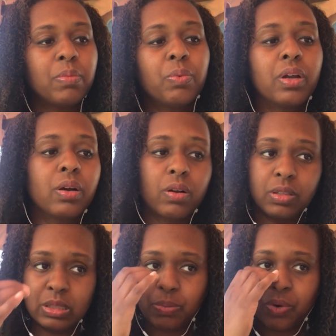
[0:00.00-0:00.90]
But when a
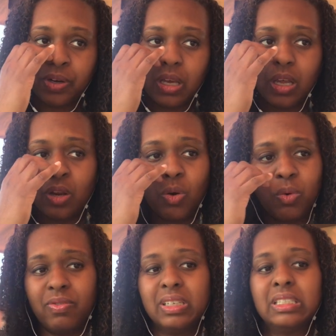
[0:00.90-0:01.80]
girl is born, no
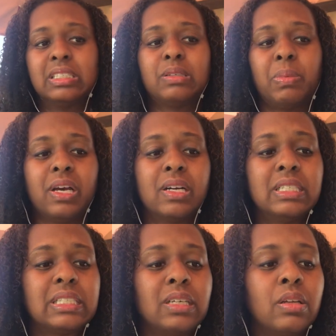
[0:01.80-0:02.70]
one visits the
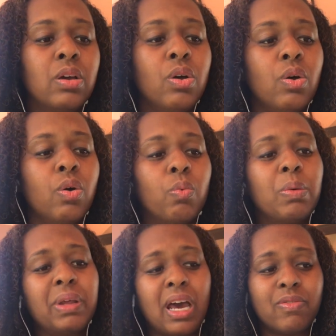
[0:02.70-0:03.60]
parents, and
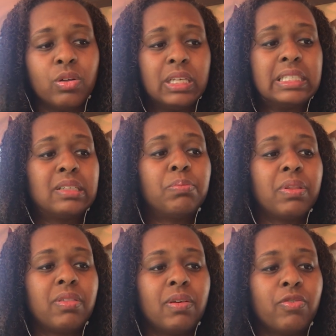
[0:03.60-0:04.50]
women have only
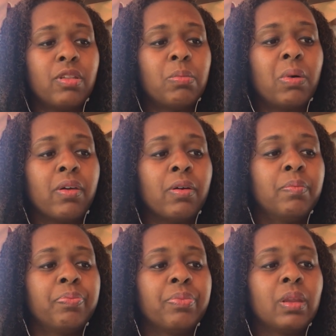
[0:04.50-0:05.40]
sympathy for the mother.